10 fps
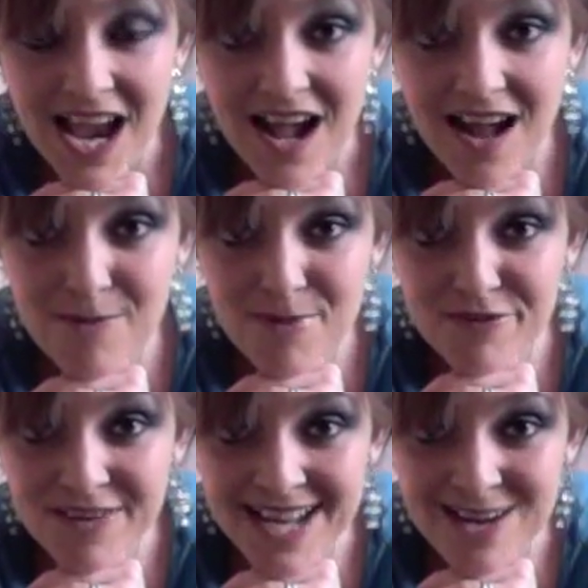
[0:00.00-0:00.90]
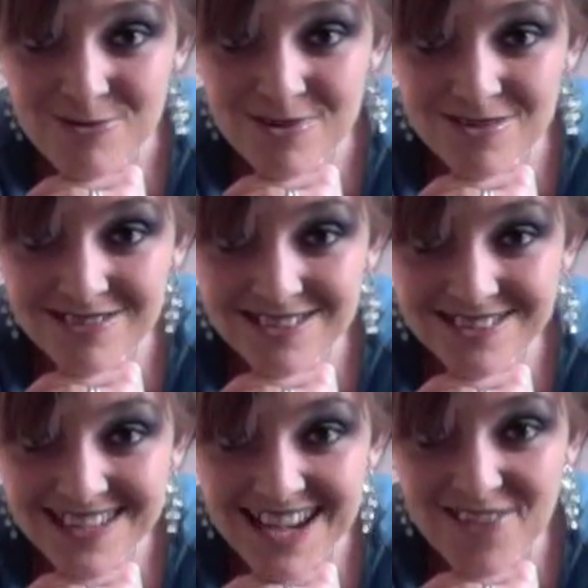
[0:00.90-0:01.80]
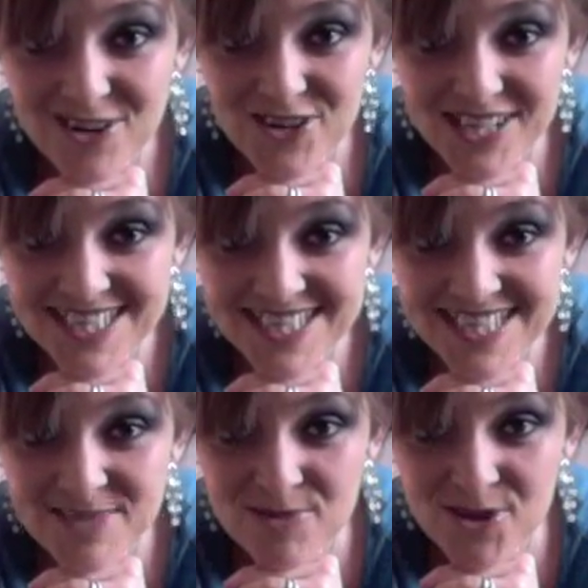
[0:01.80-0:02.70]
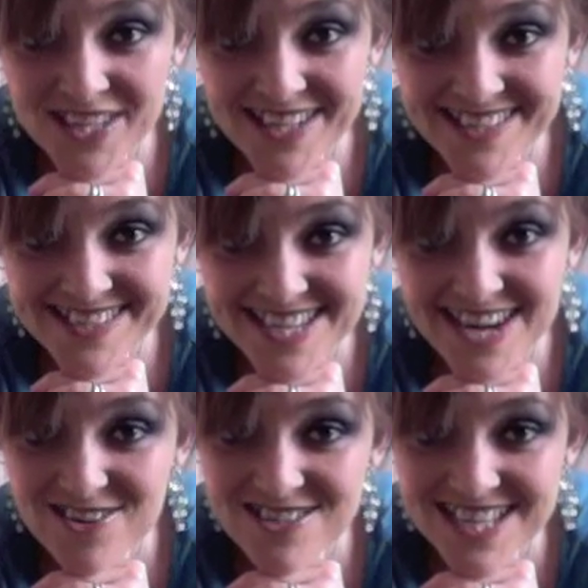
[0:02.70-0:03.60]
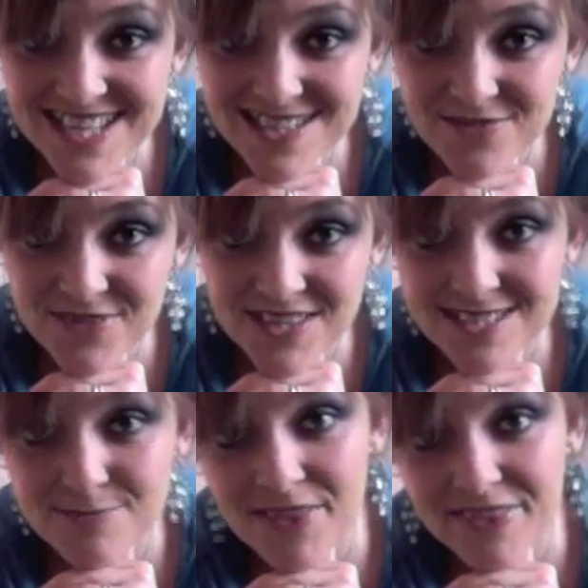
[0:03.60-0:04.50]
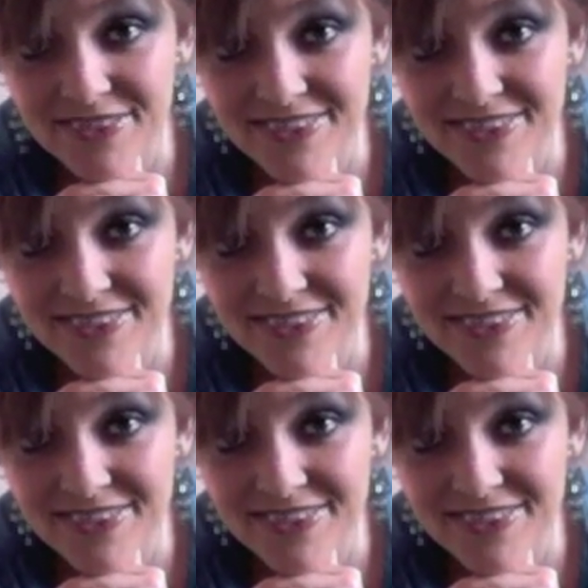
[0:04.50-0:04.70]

But for now, we'll have a look and see what the tarot says for this month.